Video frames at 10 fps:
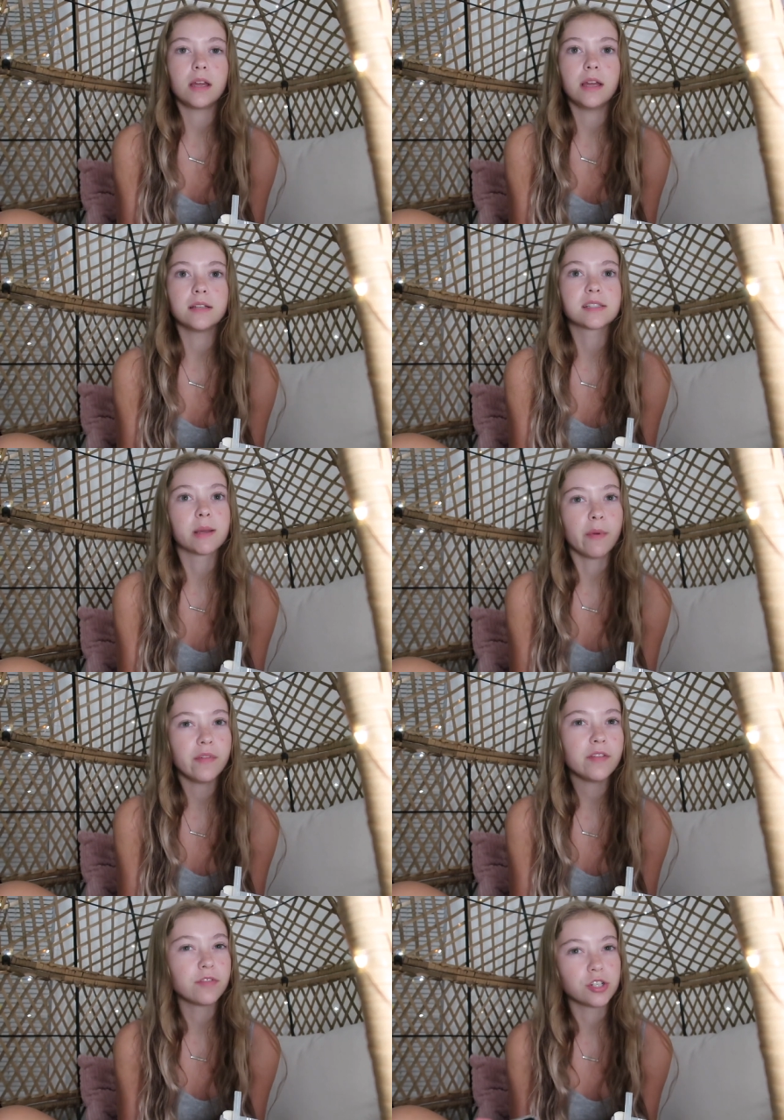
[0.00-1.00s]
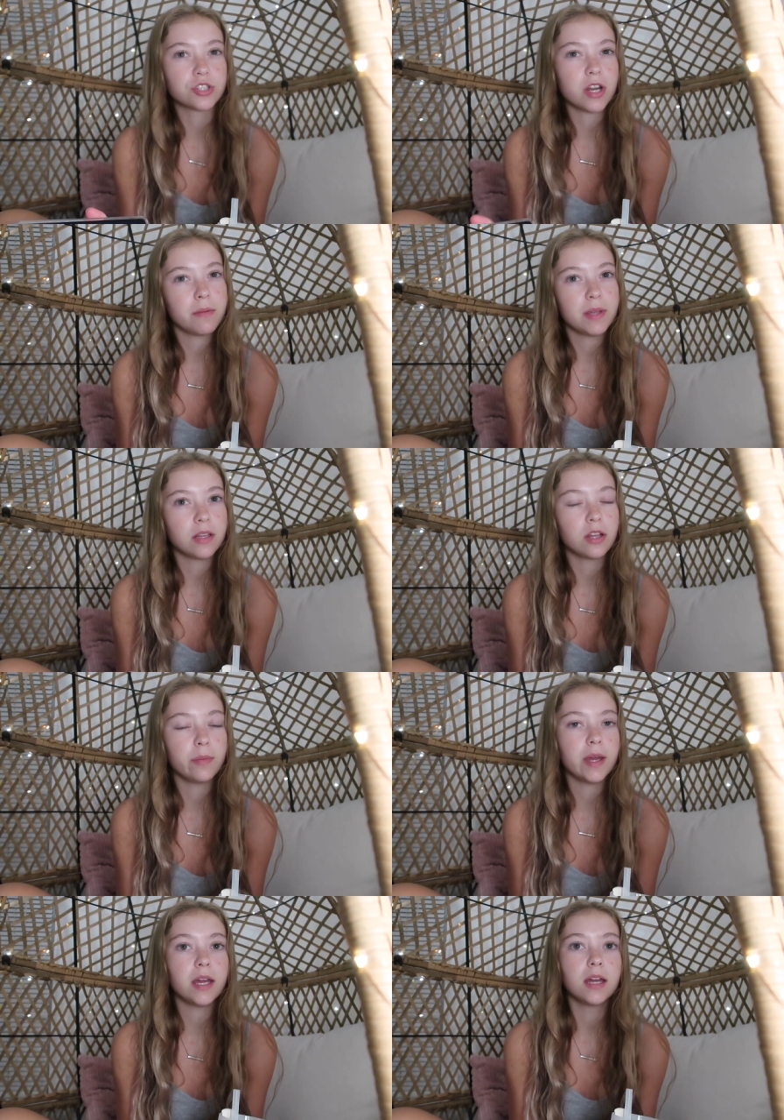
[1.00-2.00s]
and some of it frustrated me a
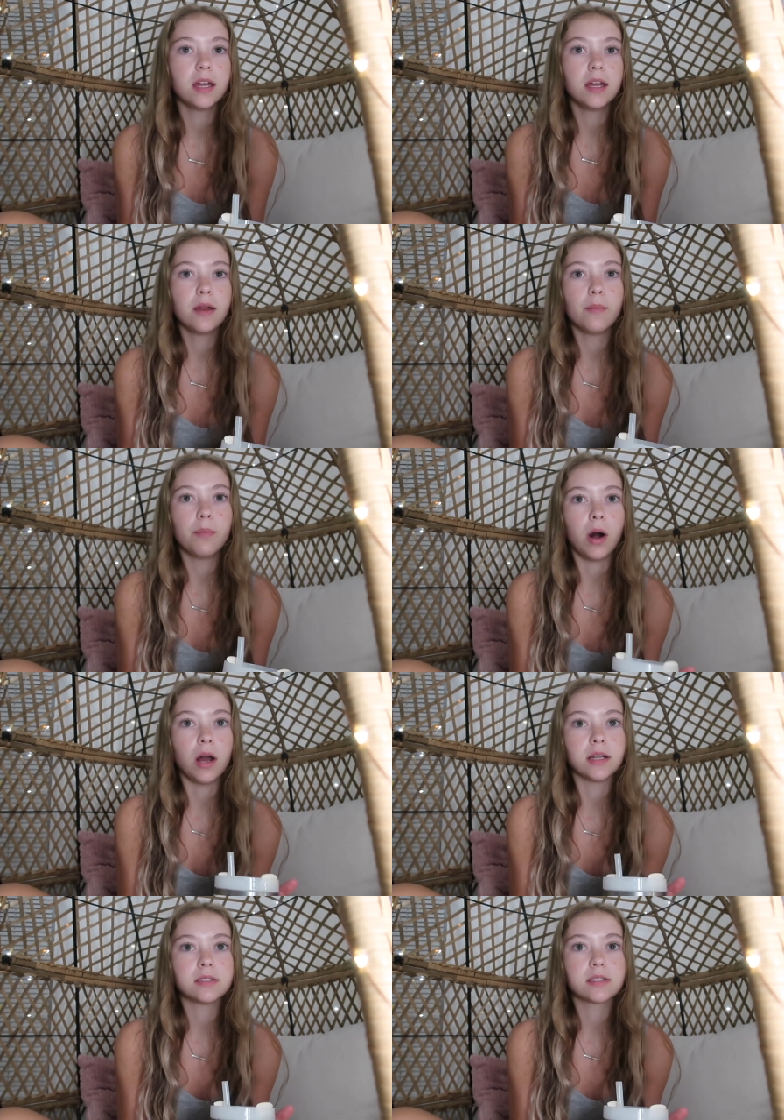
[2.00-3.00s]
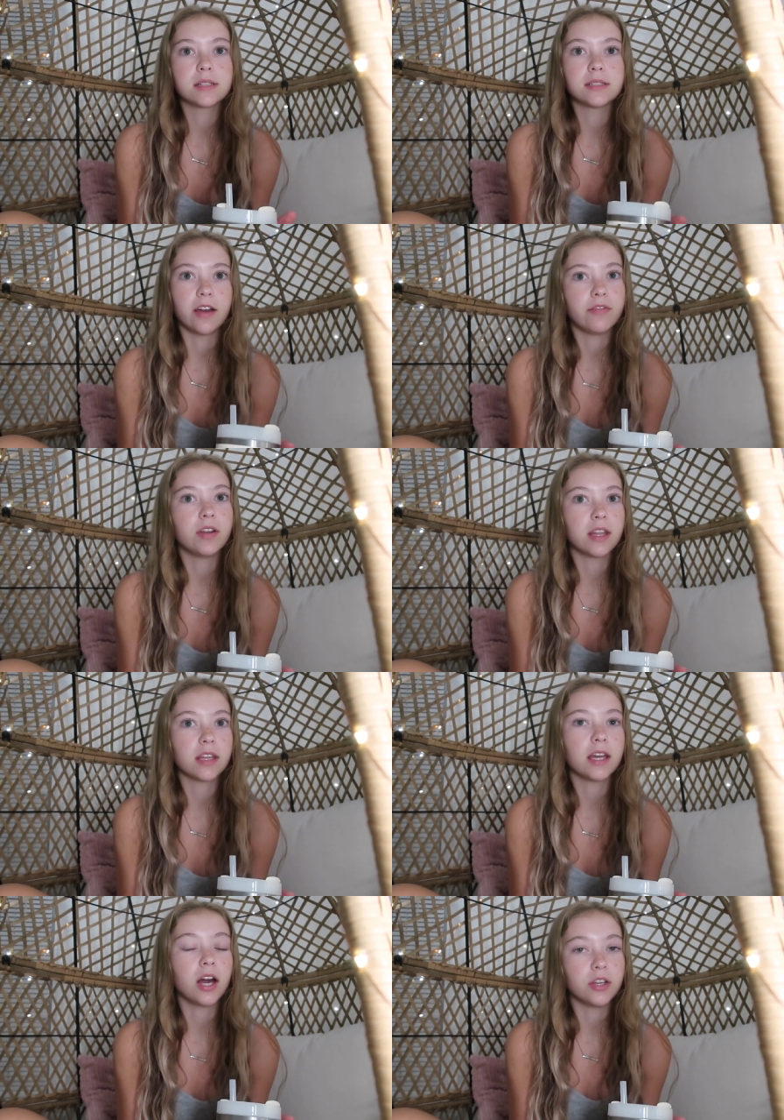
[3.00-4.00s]
little bit, but
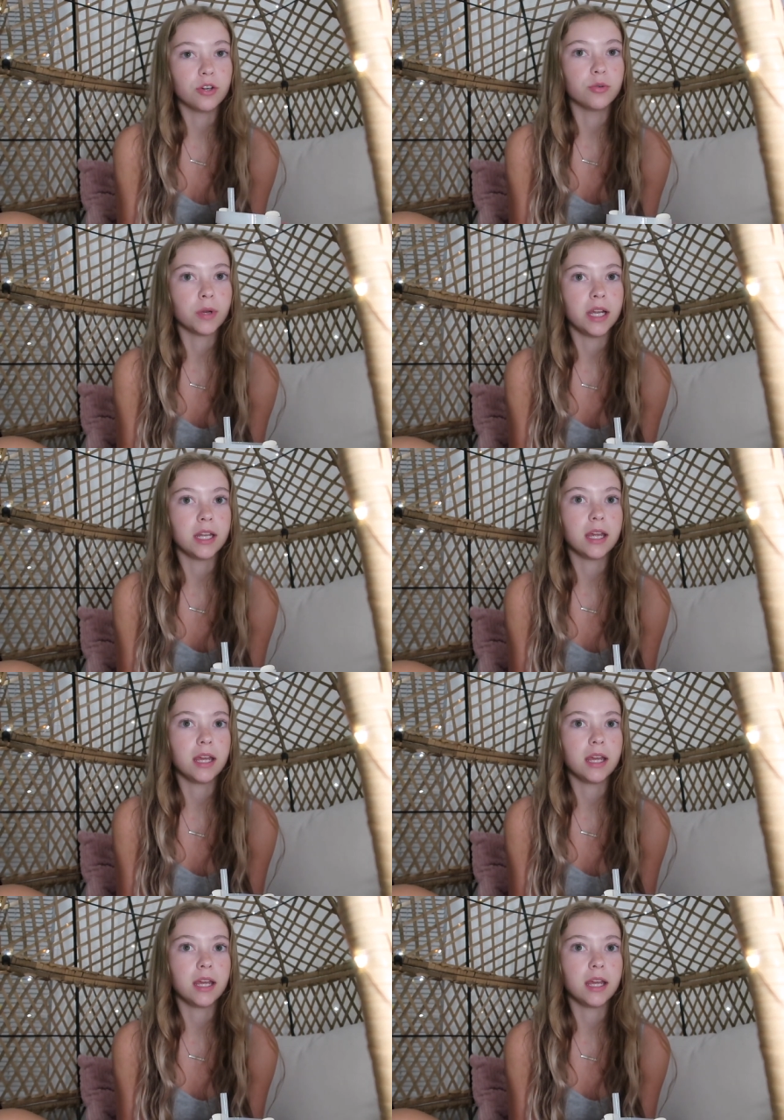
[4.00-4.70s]
definitely a good read.